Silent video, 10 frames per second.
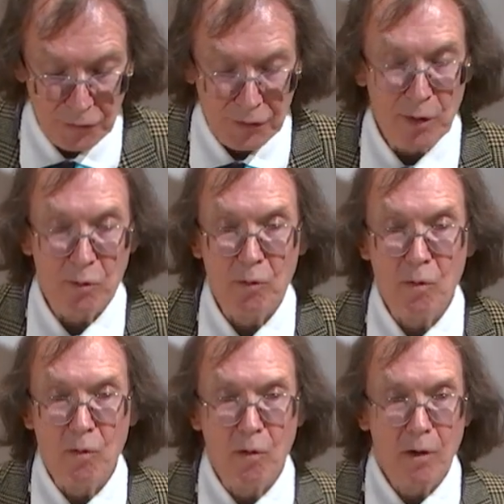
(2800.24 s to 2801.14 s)
So,
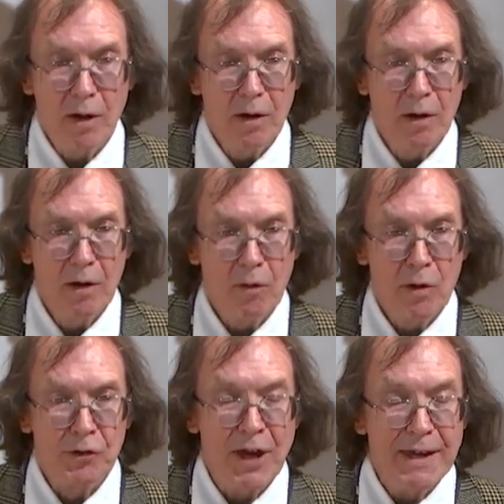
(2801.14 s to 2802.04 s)

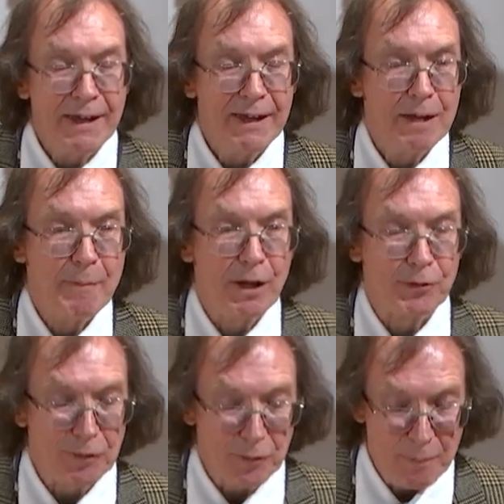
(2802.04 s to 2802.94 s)
taking him
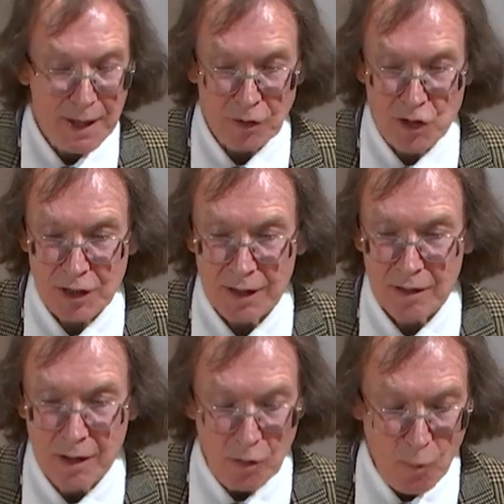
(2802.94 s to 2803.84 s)
out of the
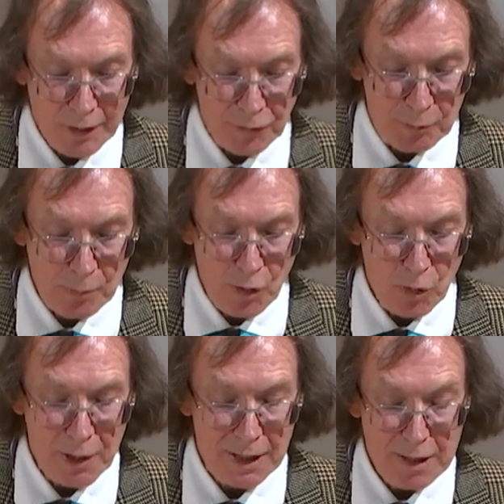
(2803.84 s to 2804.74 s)
picture, once
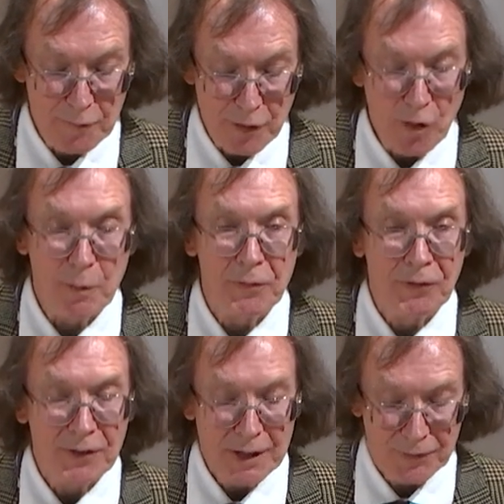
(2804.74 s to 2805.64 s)
more, we're left not with
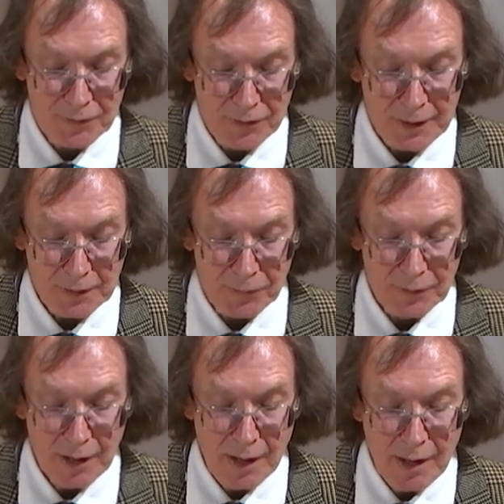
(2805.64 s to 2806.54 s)

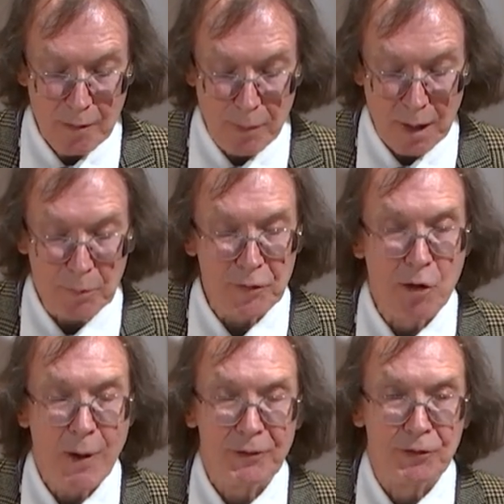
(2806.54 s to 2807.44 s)
certainties, but
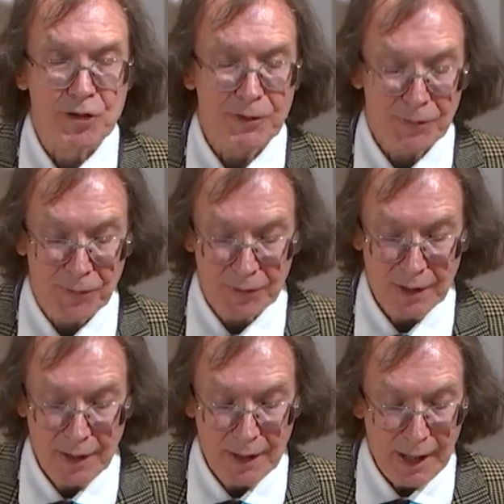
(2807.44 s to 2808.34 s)
with questions
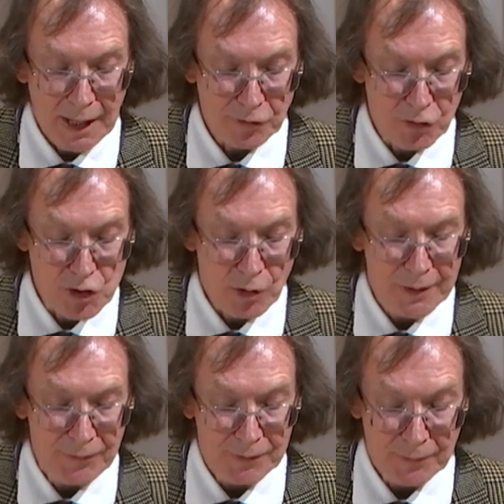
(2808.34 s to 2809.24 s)
and
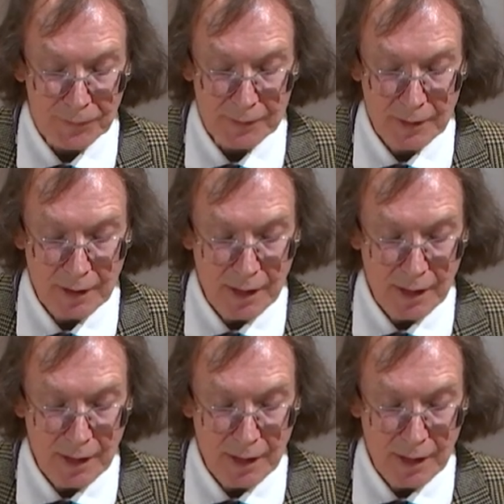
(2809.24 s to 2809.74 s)
choices.